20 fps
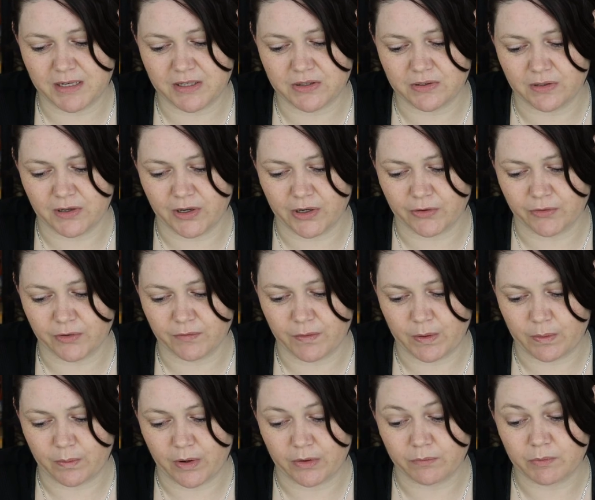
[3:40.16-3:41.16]
minutes or longer if
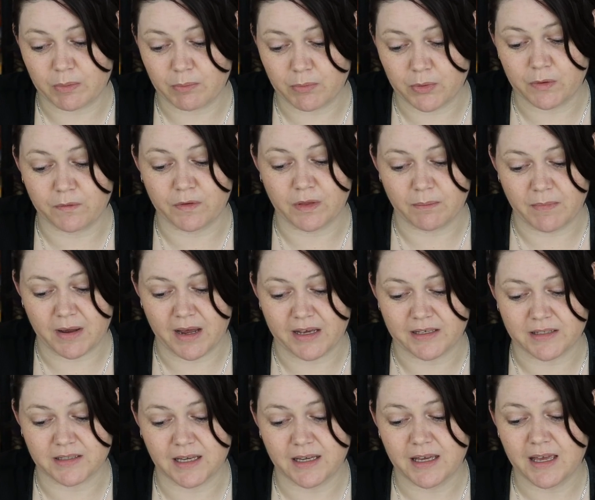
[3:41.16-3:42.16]
we want, remove the
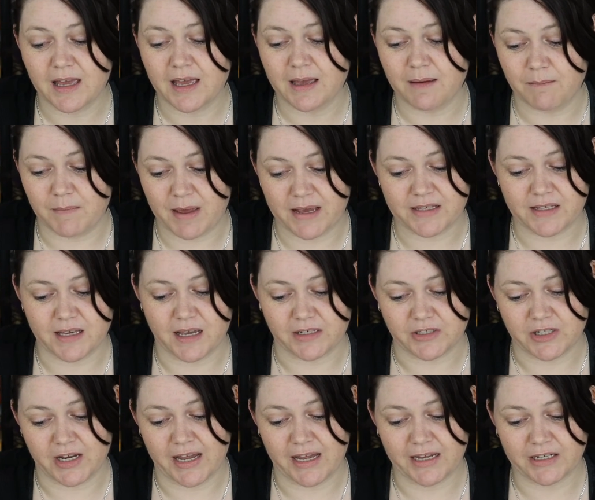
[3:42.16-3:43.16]
mask, massage
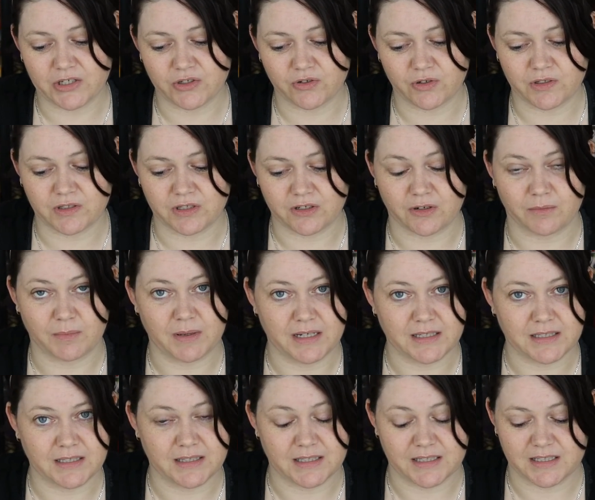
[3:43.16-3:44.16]
extra serum
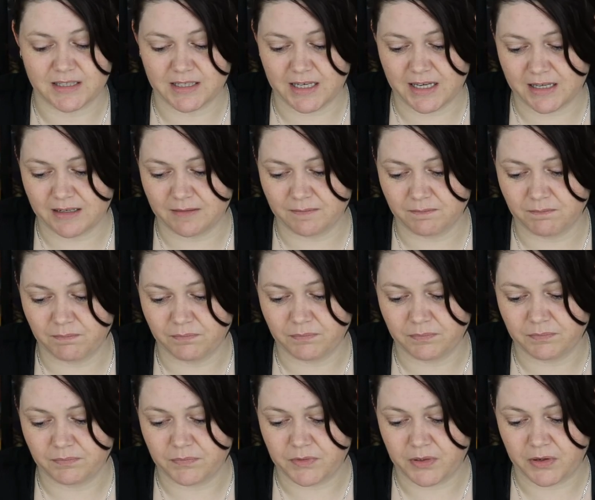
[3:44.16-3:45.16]
into the skin.
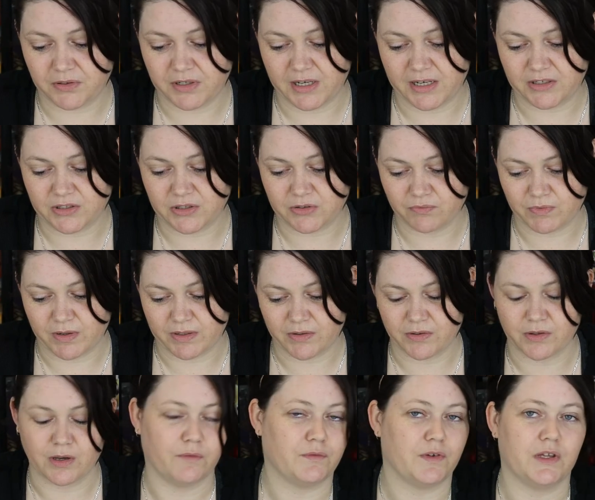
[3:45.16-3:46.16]
No need to
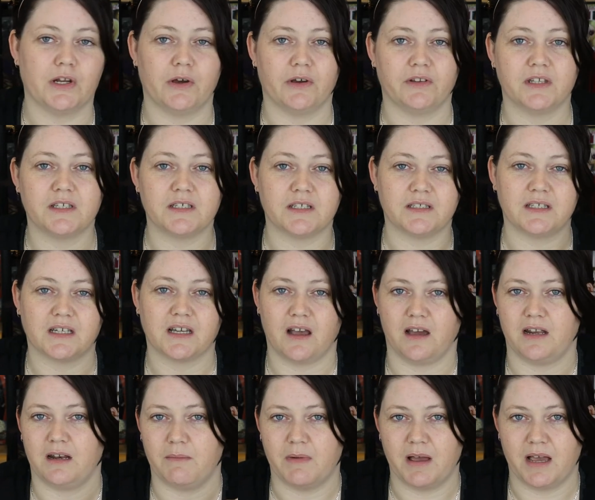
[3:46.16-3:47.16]
rinse off. You know what? This is the
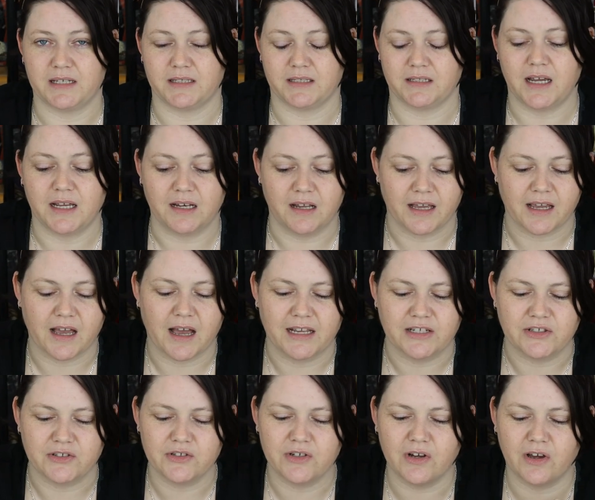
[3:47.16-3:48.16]
kind of mask that I like. I
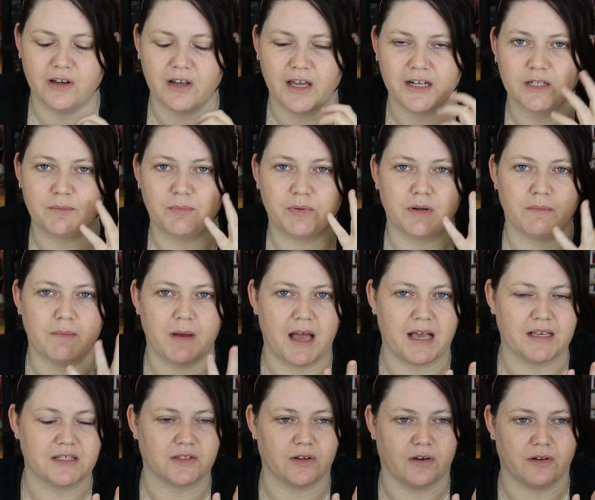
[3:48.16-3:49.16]
do not like to put a
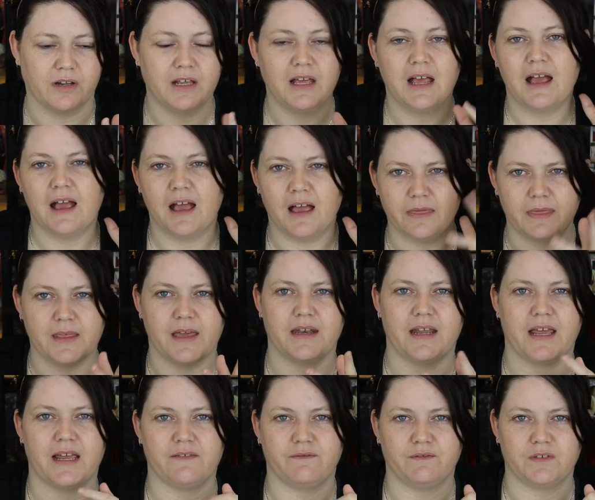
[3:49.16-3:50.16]
mask on and then
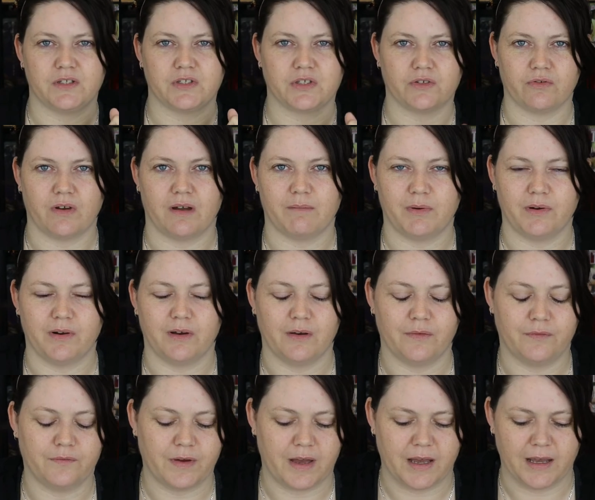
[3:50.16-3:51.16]
have to scrub it
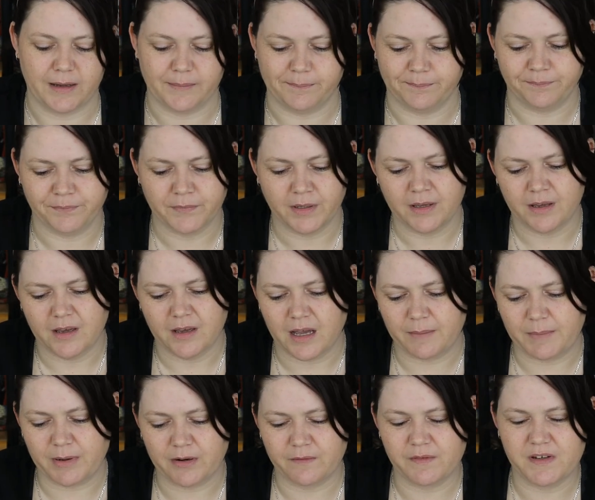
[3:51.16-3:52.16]
off. I
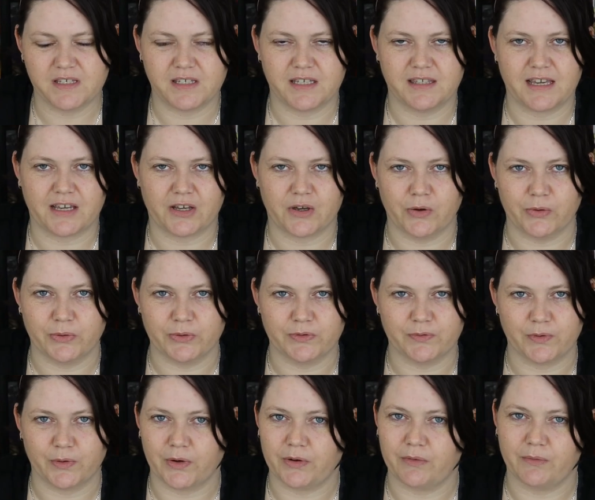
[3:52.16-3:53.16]
mean, obviously that calls
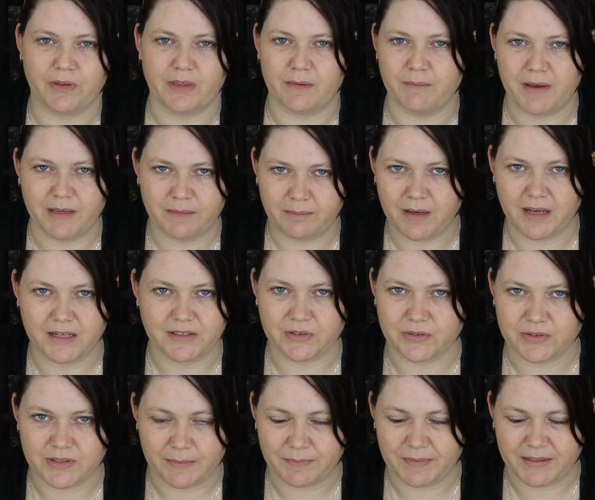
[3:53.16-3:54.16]
for it with a mud mask
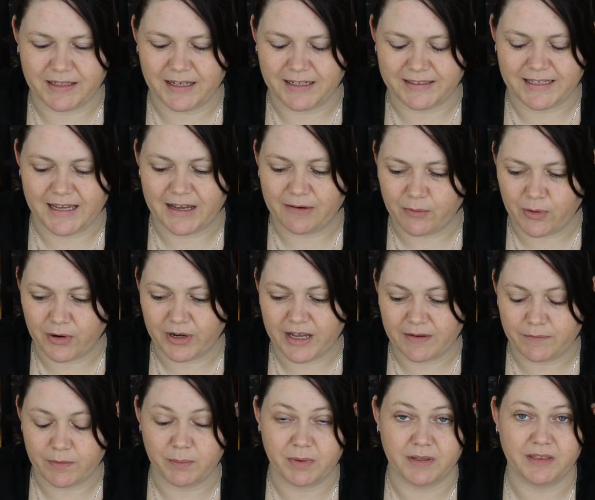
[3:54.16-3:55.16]
or something like that,
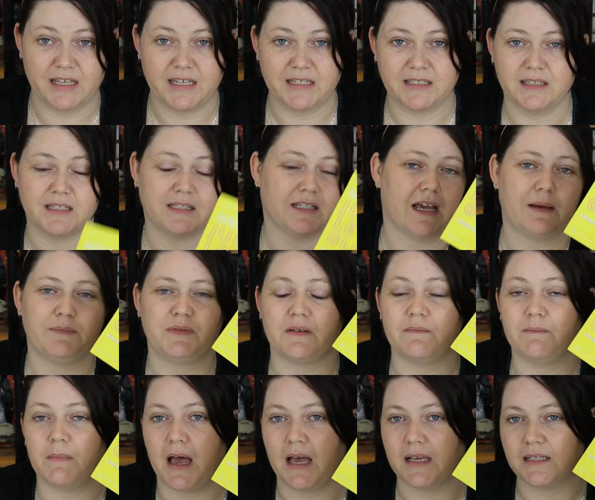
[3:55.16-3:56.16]
whatever, but these are the types
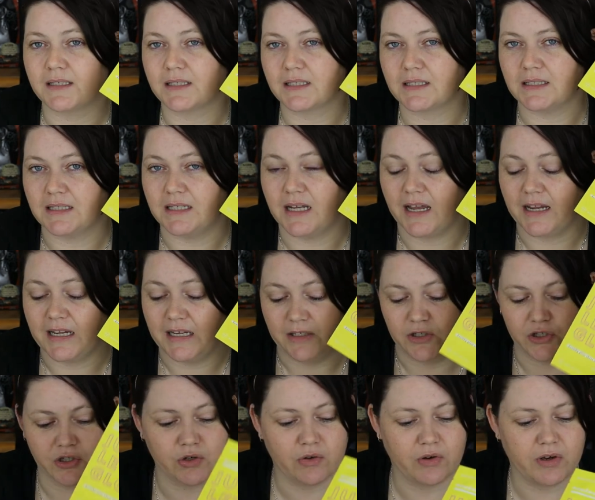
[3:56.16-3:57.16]
of masks that I
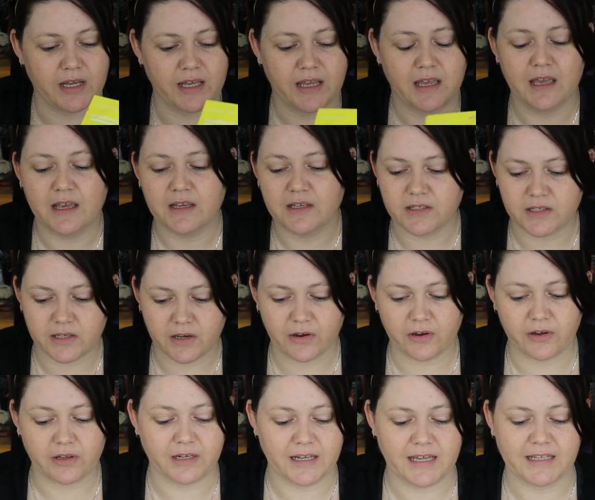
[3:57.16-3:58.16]
enjoy. So
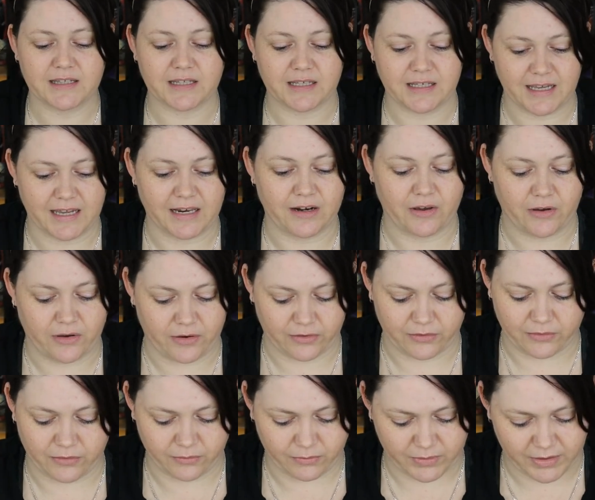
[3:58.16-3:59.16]
let's get
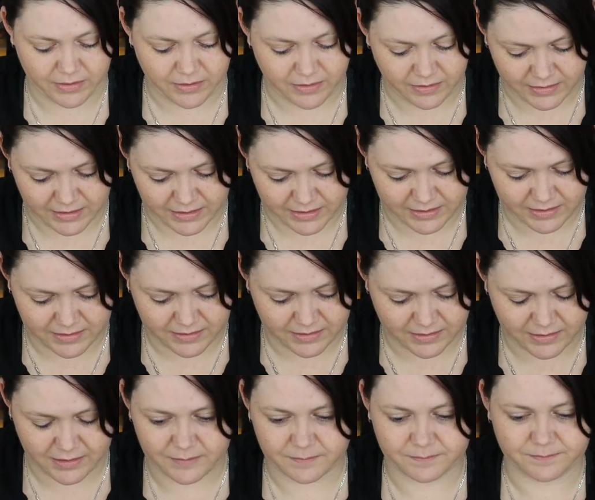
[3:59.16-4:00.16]
on with
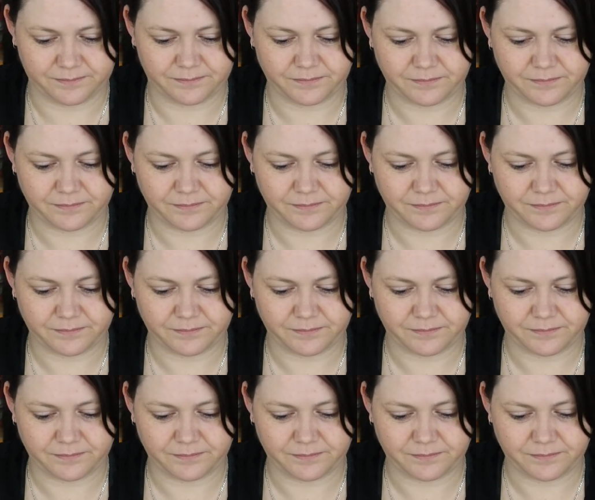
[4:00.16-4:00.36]
this.